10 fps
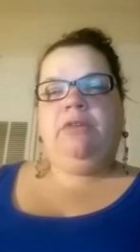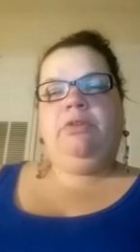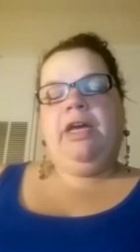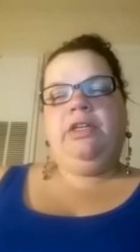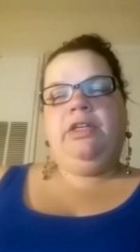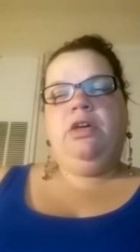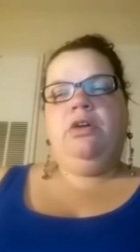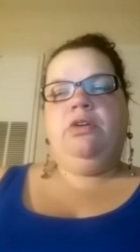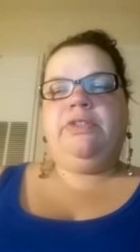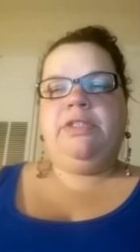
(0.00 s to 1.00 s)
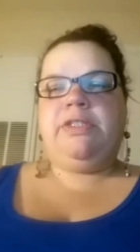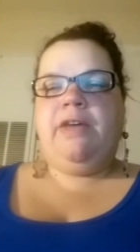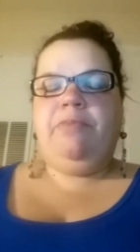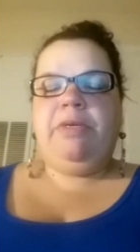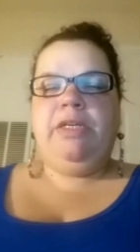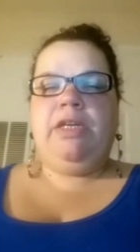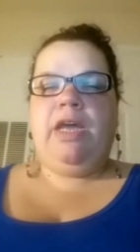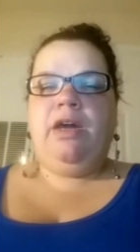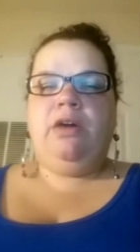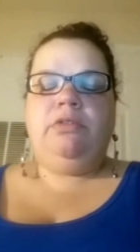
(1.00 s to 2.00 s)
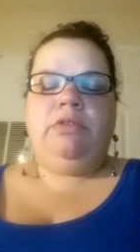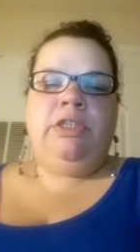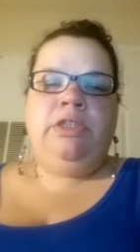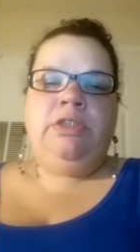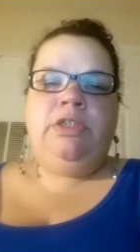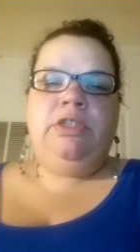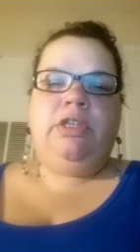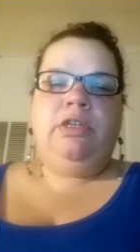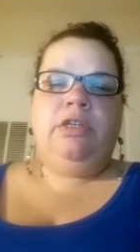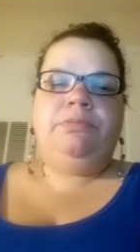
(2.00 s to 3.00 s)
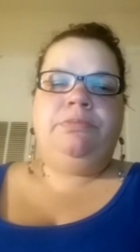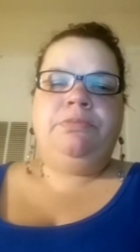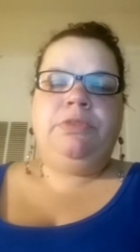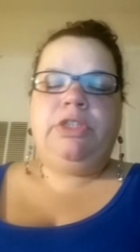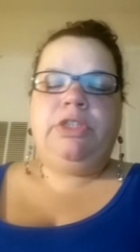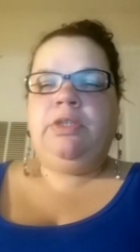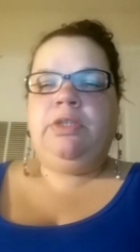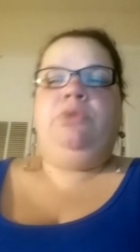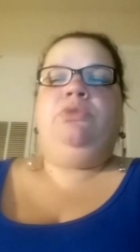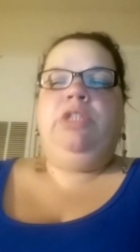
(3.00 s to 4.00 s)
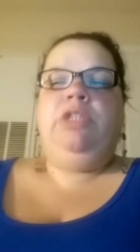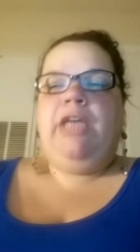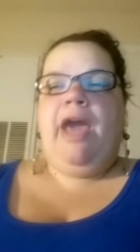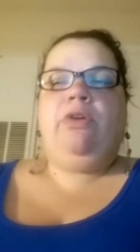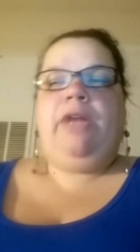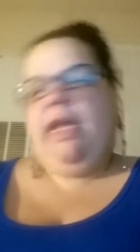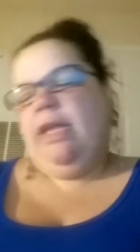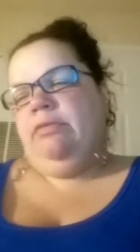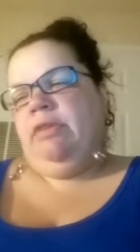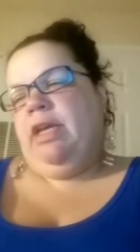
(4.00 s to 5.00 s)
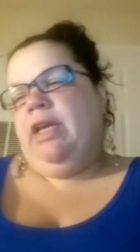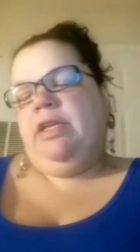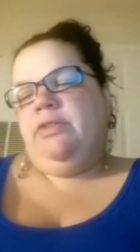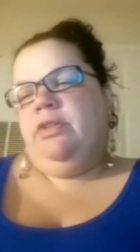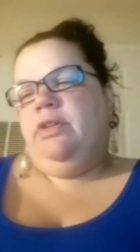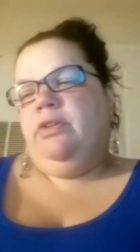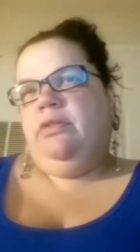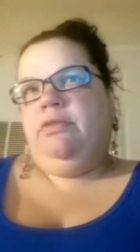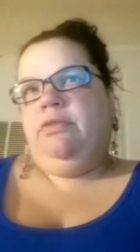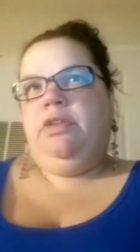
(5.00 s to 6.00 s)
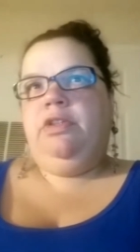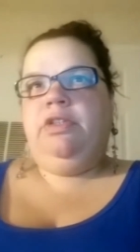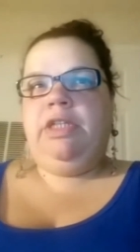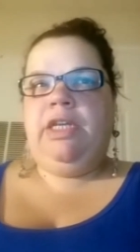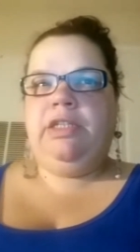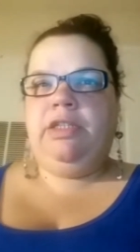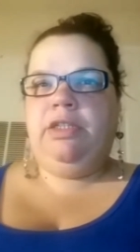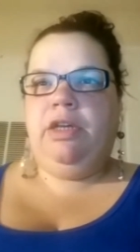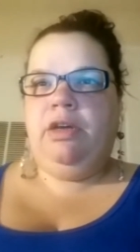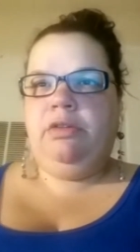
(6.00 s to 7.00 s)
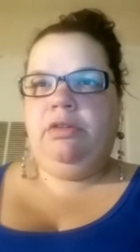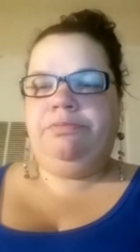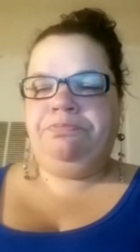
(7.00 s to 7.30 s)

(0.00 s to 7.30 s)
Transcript: well, I know since I've been out in the just community out, and well, I guess we're looking at the